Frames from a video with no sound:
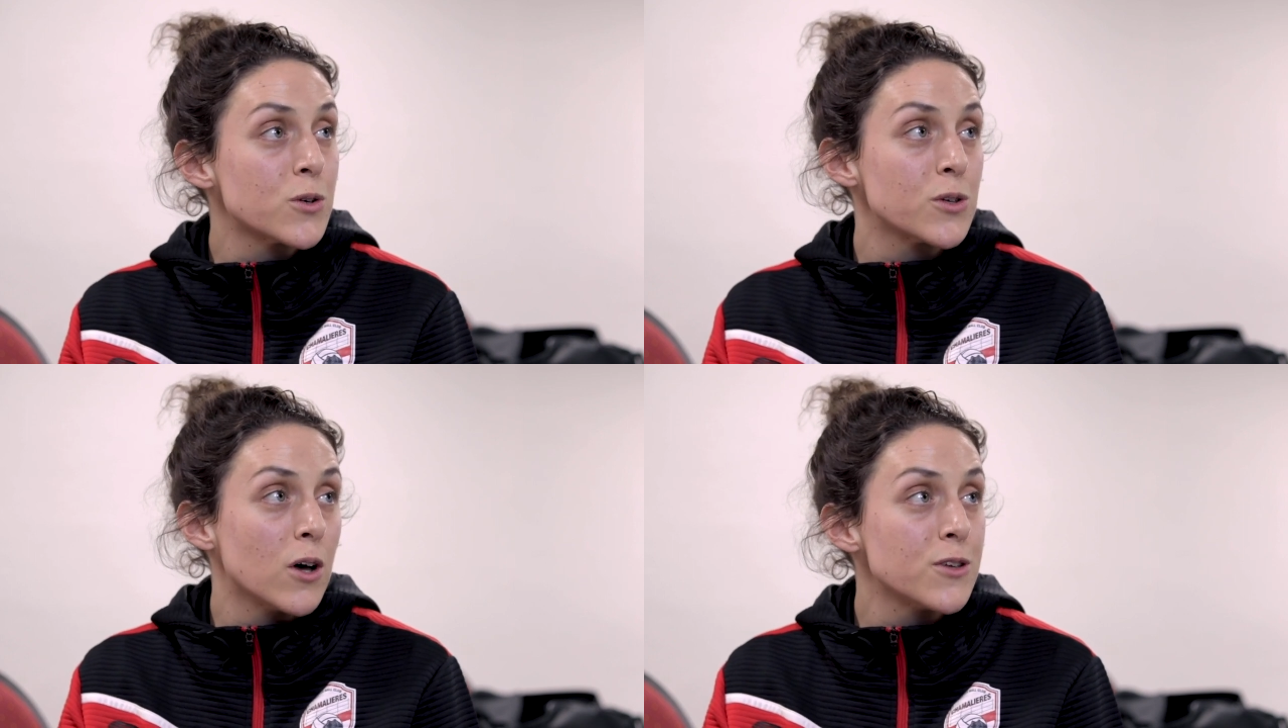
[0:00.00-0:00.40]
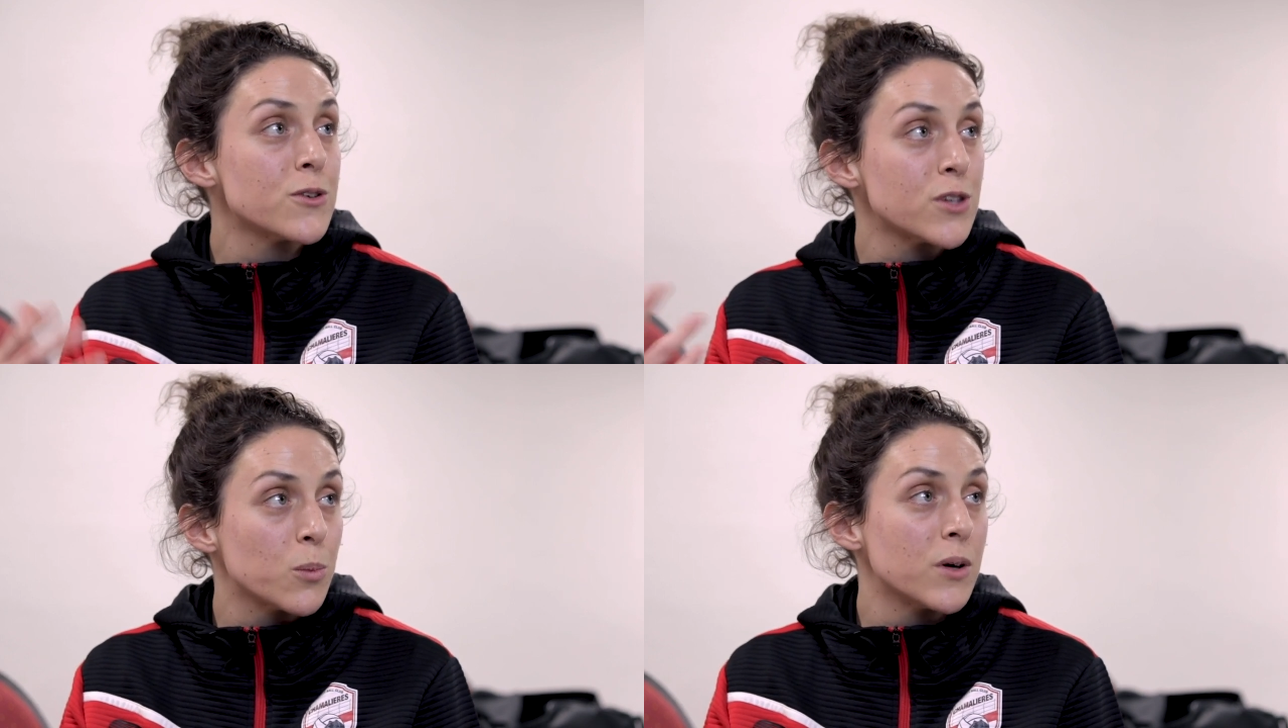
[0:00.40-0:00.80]
who's
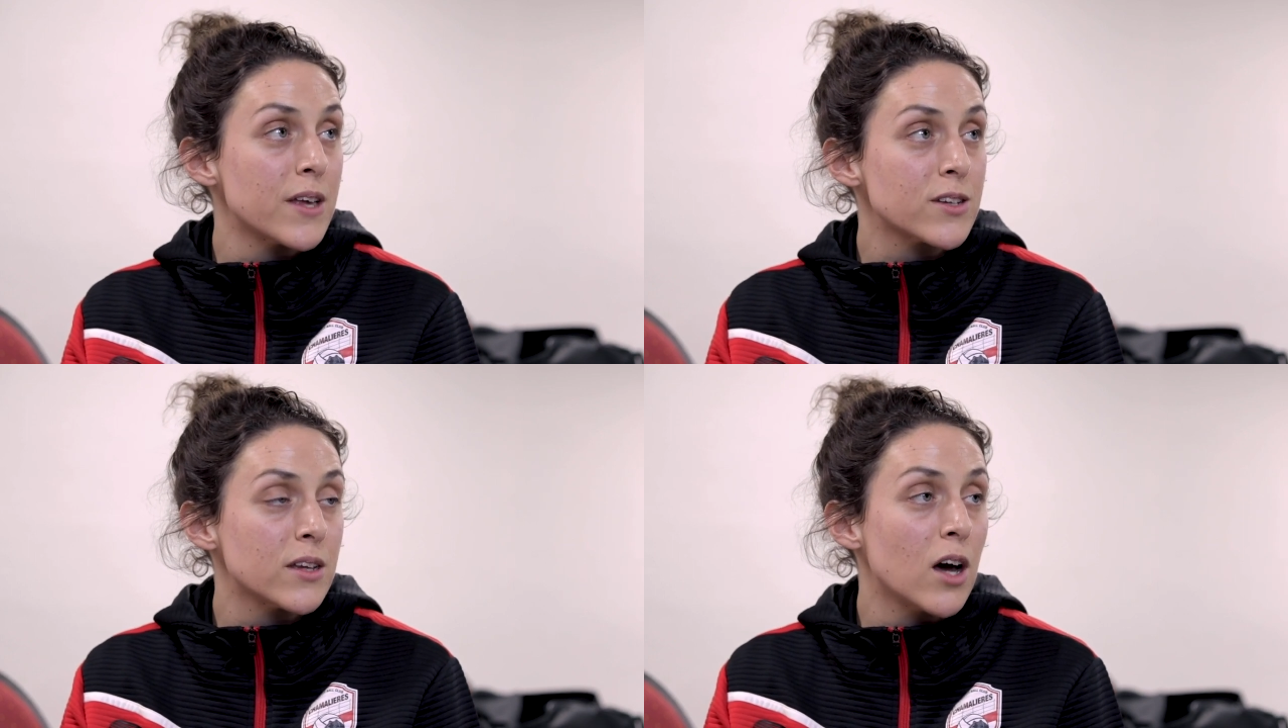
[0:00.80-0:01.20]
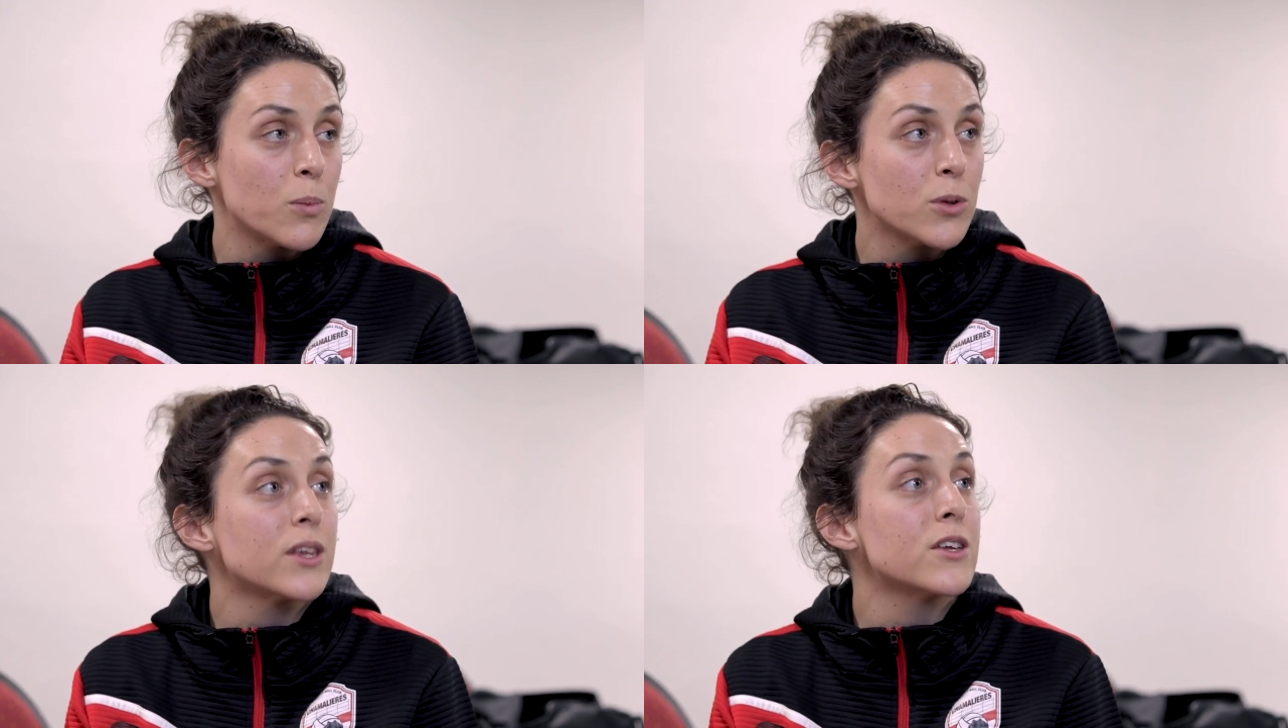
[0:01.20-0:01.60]
also someone that's going to
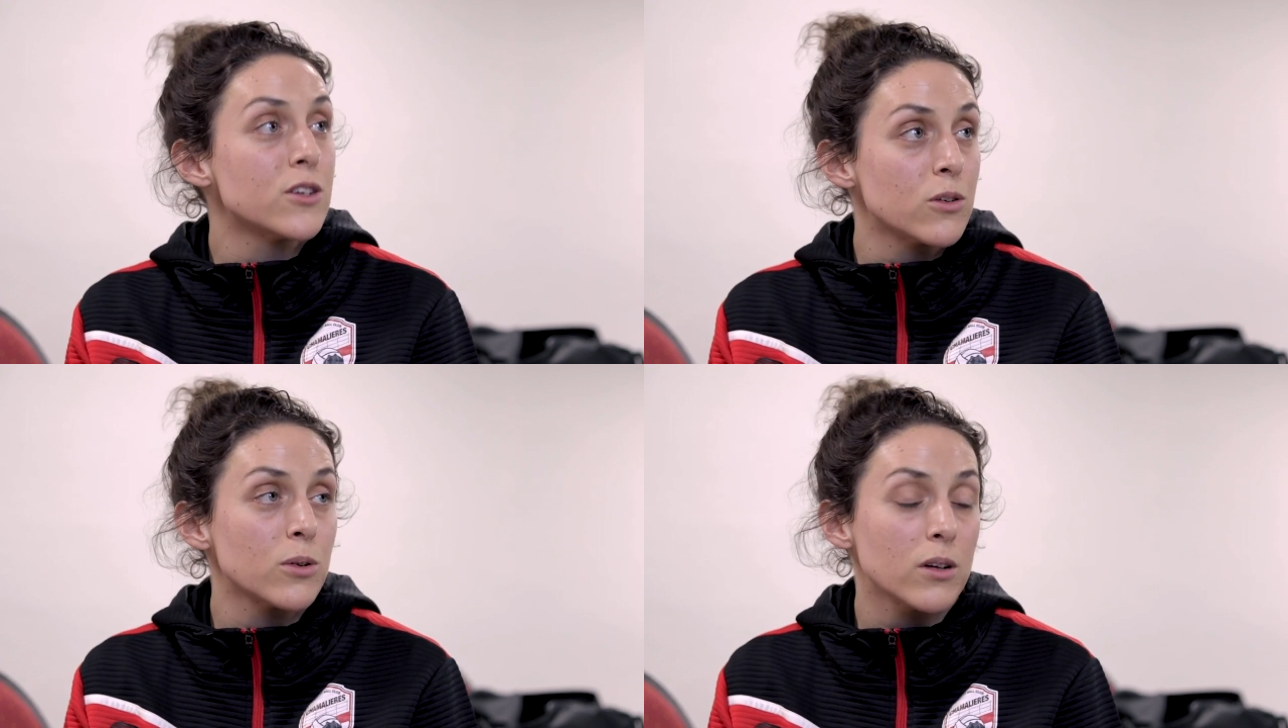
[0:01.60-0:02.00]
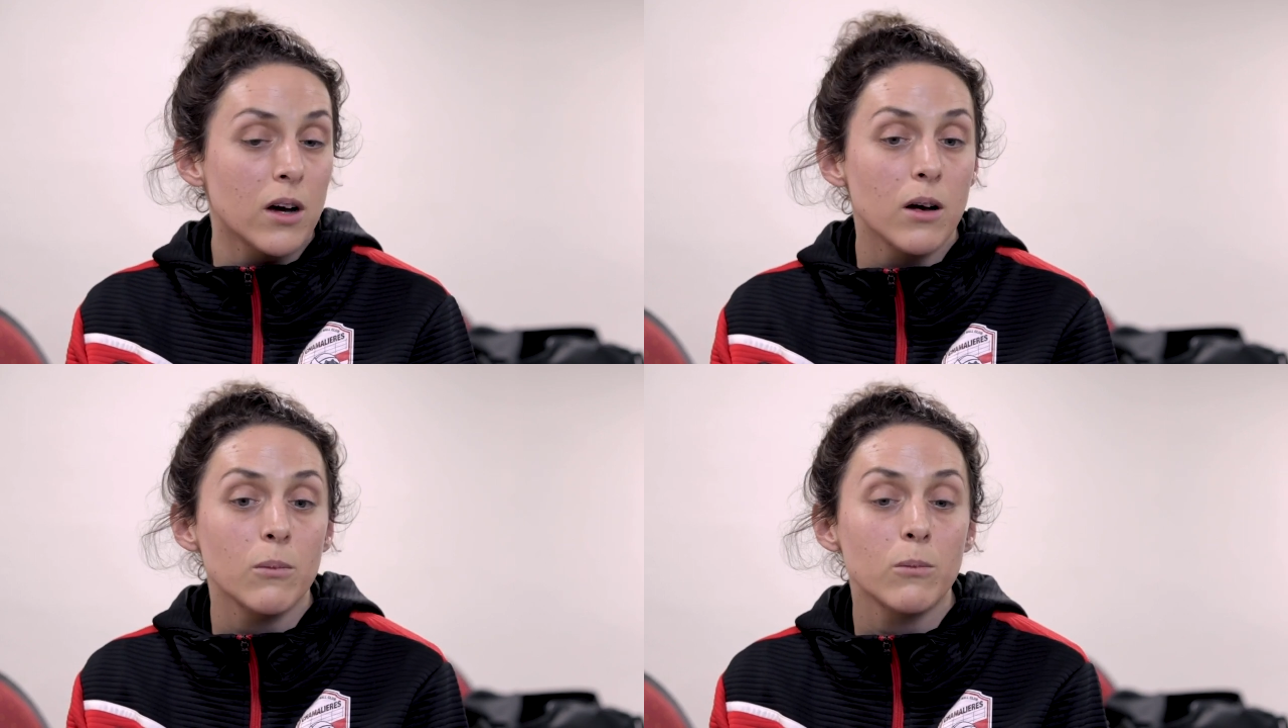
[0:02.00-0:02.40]
help you lead you
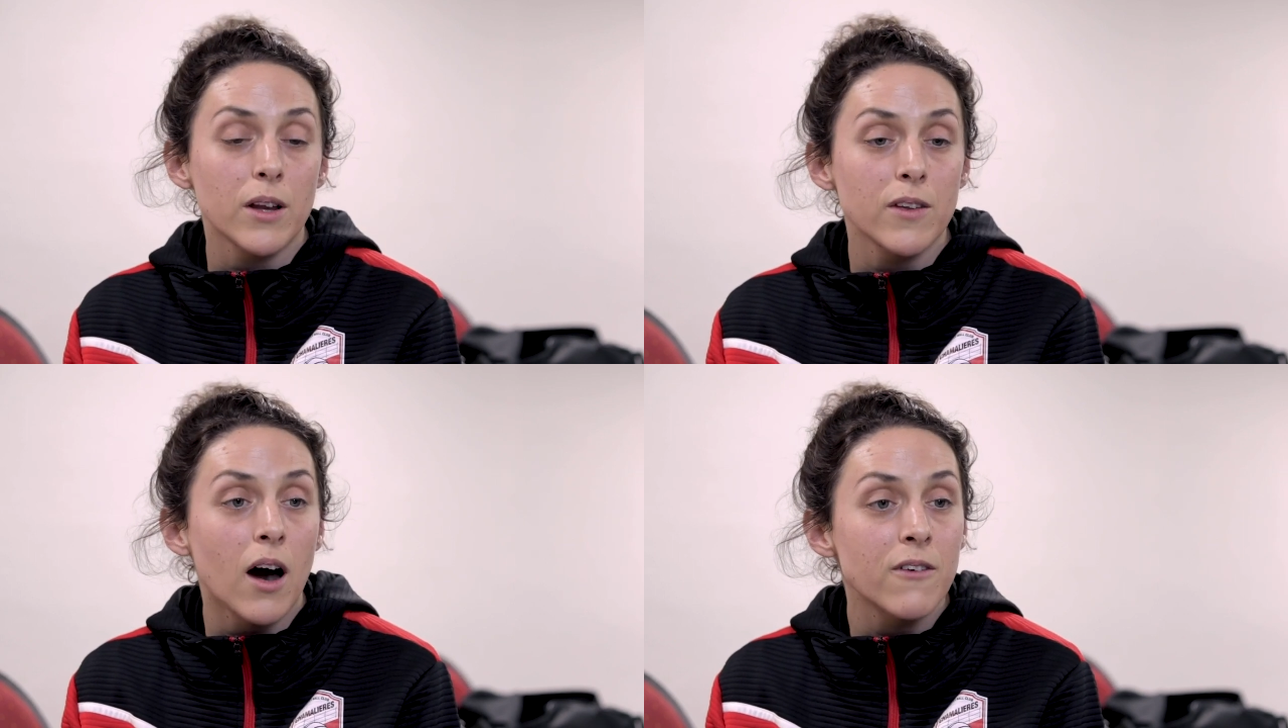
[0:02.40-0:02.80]
um, running the